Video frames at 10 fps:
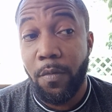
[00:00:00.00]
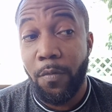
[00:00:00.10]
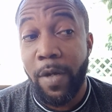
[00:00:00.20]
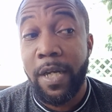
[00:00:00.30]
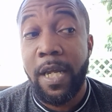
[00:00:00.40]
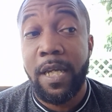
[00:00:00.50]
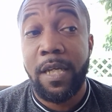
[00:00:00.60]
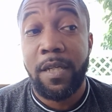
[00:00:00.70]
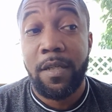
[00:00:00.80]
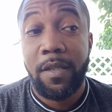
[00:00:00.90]
when
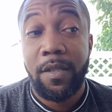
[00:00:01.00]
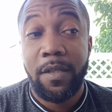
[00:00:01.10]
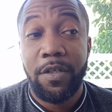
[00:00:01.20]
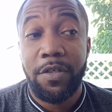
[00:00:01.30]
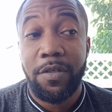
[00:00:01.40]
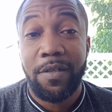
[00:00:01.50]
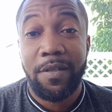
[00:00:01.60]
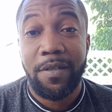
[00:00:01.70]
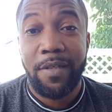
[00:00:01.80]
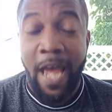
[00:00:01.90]
they
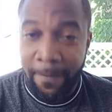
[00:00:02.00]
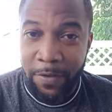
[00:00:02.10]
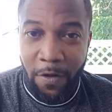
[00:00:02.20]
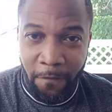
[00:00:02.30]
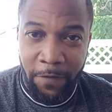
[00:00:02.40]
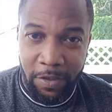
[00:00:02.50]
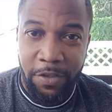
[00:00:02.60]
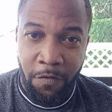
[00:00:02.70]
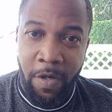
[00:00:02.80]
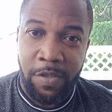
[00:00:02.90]
have to go fill
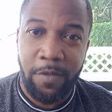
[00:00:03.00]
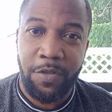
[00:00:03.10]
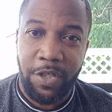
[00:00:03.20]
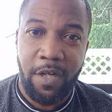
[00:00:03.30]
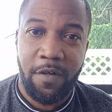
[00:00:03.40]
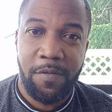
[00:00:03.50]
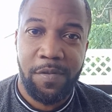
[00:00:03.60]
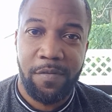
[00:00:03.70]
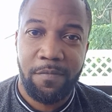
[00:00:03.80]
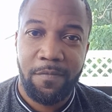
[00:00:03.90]
in the rest of those
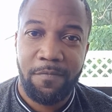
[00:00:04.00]
shares,